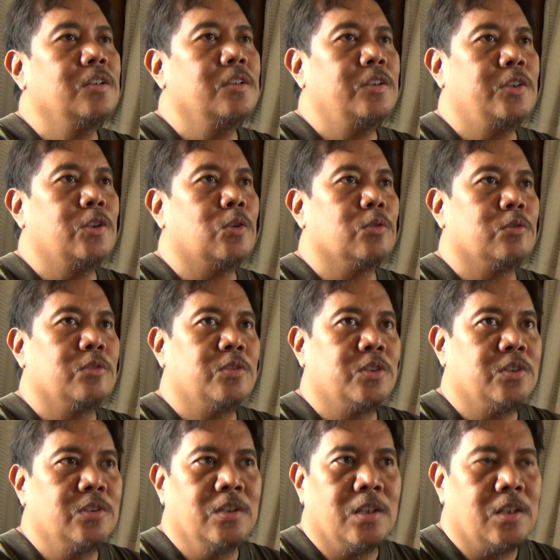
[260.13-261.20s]
You don't
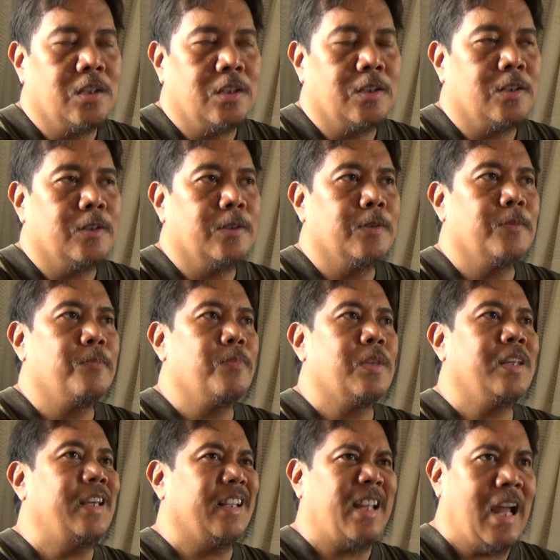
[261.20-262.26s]

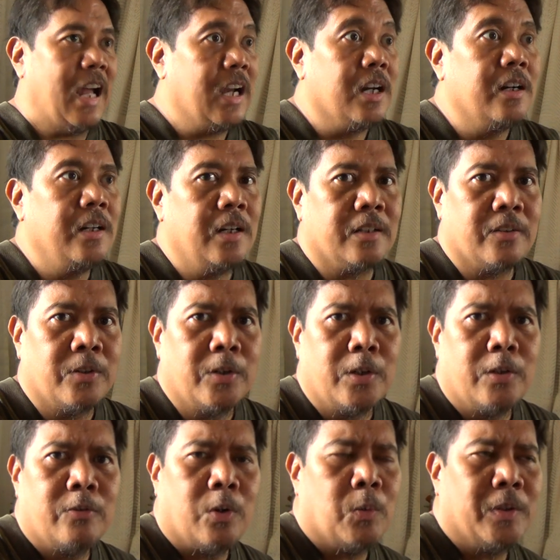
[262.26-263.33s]
get angry at
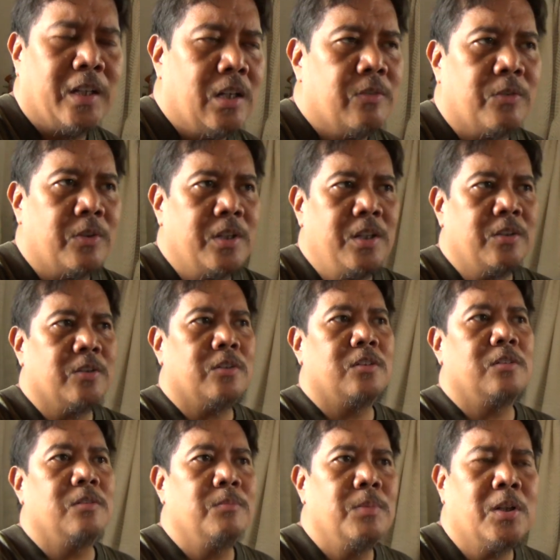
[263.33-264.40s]
her for whatever
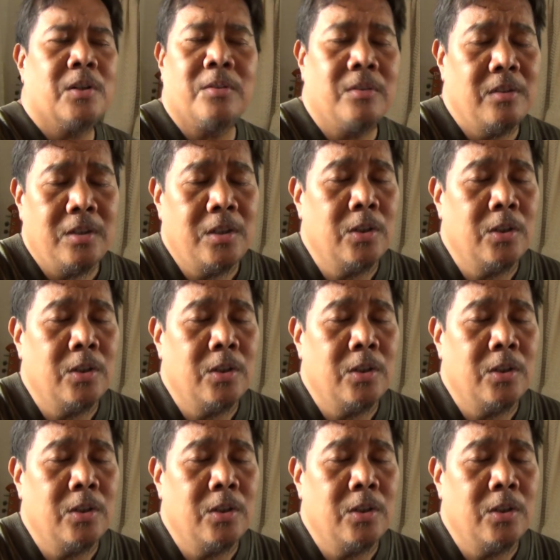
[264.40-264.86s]
reason because